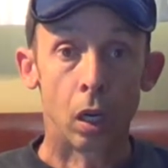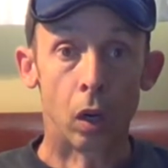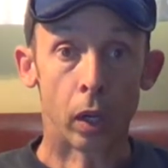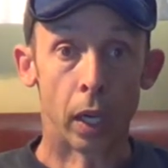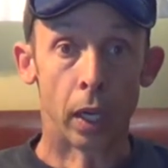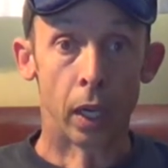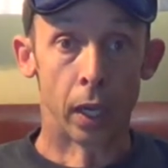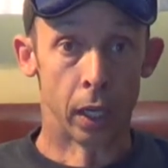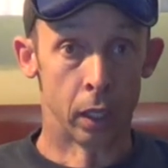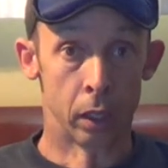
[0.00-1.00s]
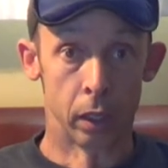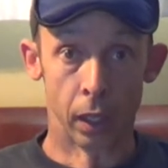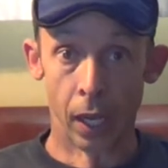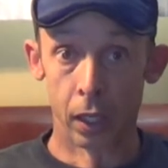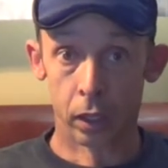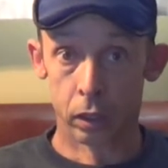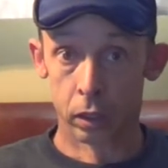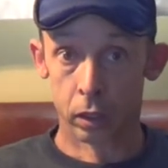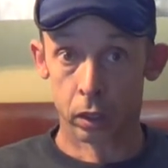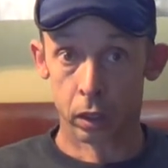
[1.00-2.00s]
Okay, and
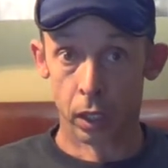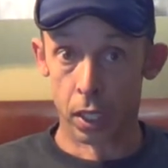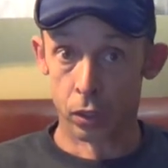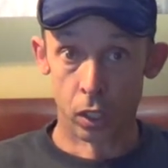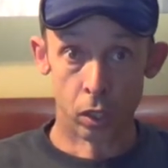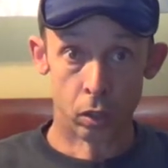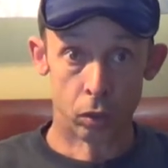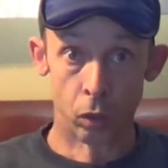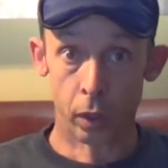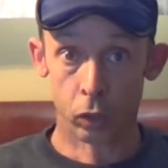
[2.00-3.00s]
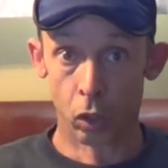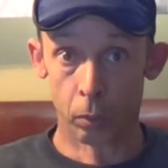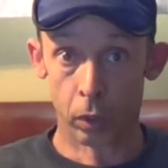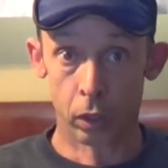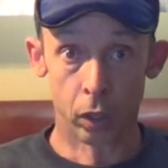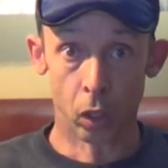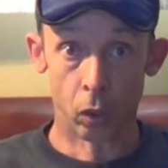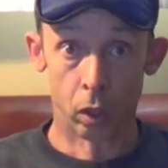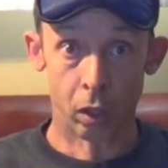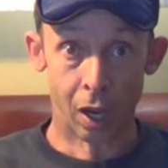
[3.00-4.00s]
Alex, is he doing his homework?
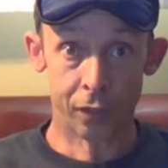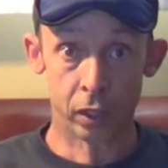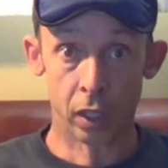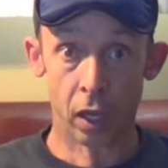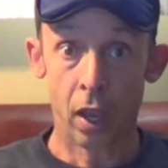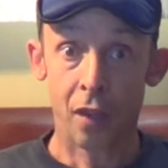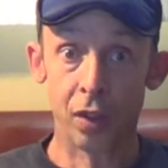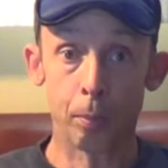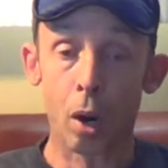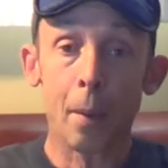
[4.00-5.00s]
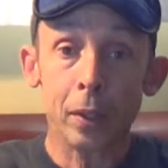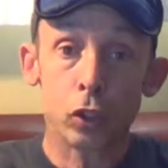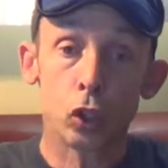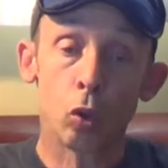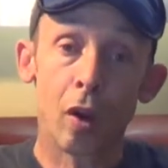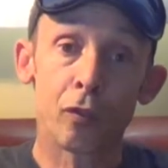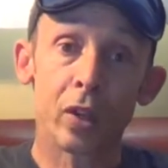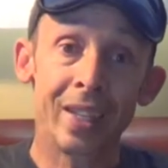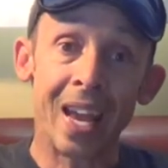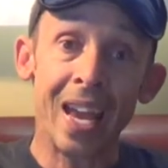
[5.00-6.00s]
No, obviously not. If he promises you
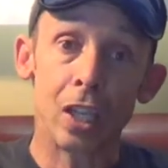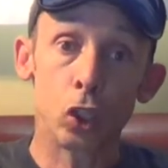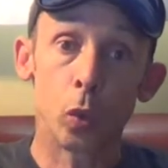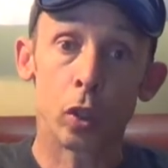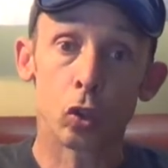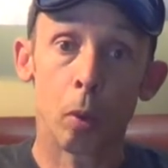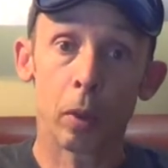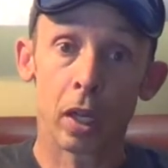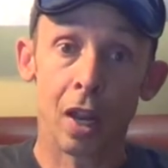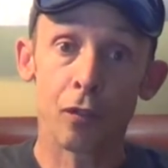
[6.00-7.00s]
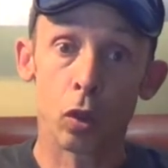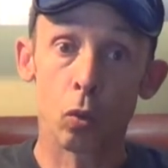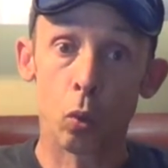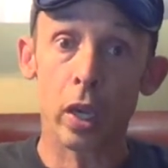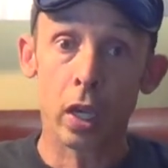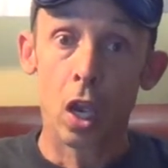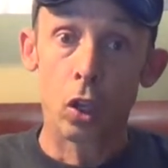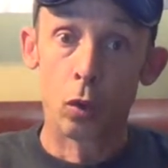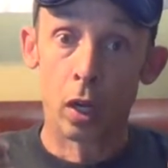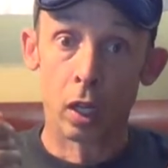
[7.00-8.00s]
every day he's doing his homework, and every week
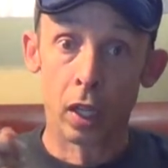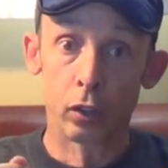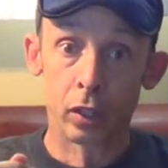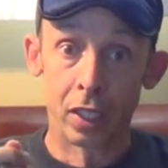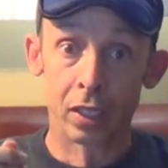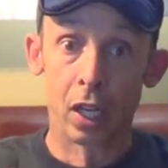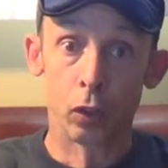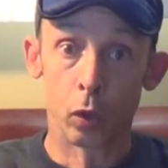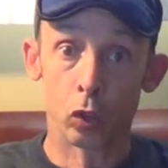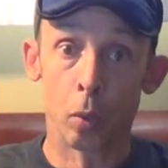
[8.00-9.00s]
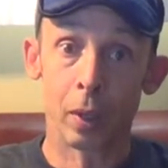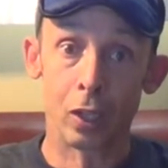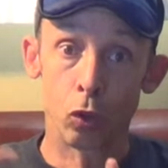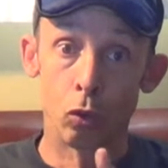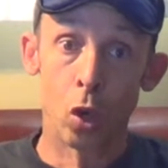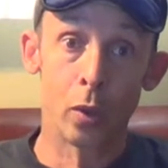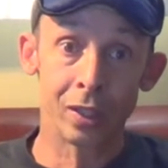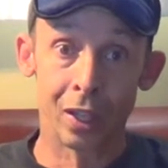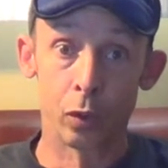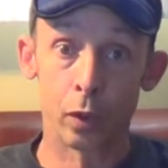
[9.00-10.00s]
you get a letter saying he's not doing his homework, and you know
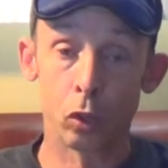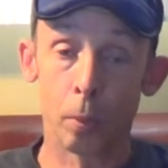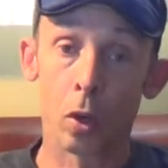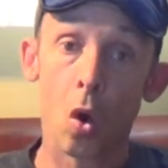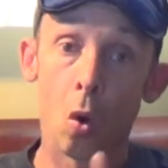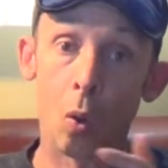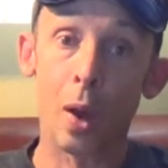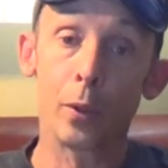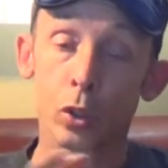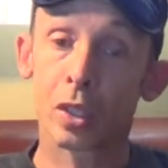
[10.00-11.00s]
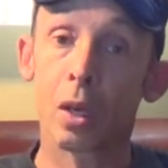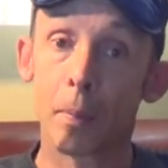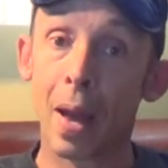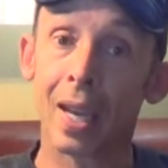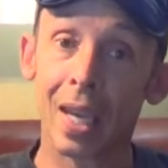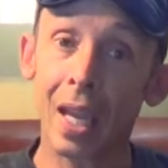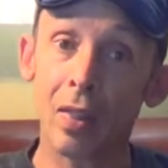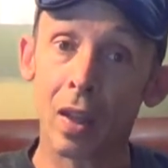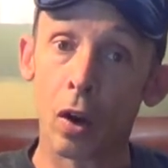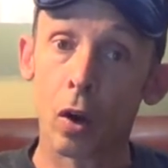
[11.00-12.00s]
he's not doing his homework, why would you send him back
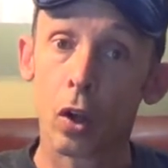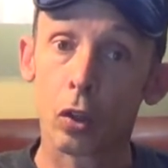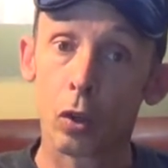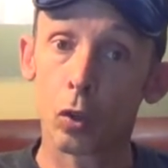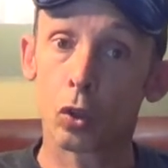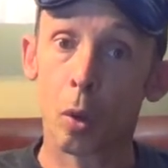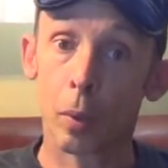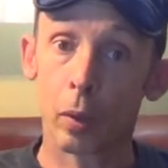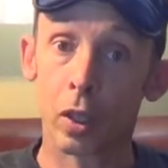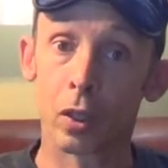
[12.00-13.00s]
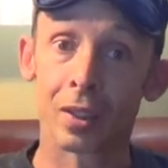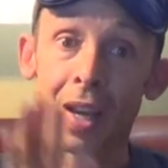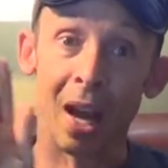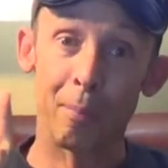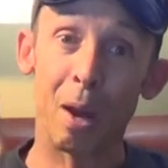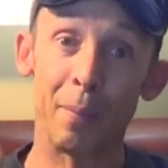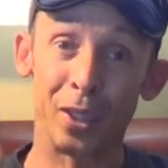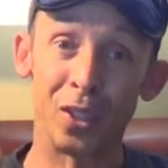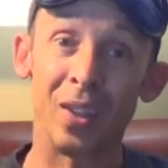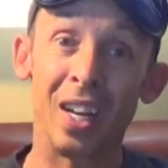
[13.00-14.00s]
in there to do his homework when he goes, I
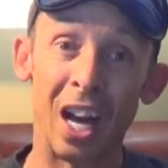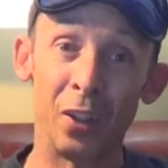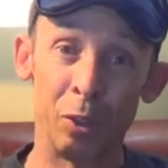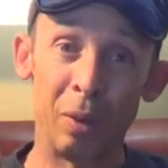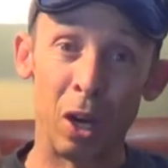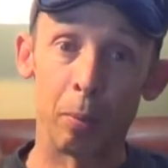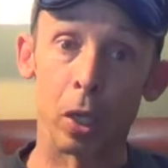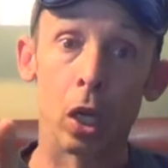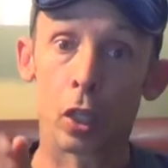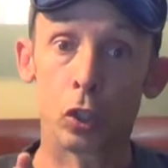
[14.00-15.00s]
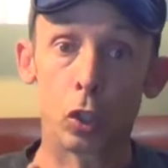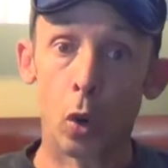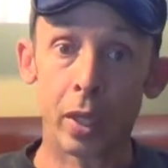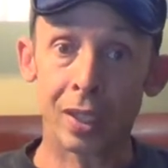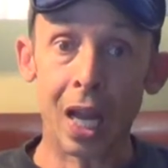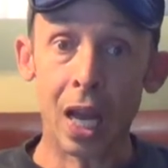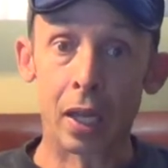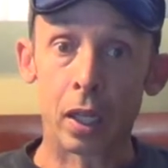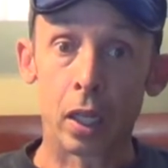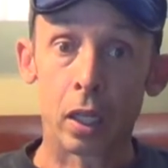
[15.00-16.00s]
promise you, I'll do my homework? Because you know he's not.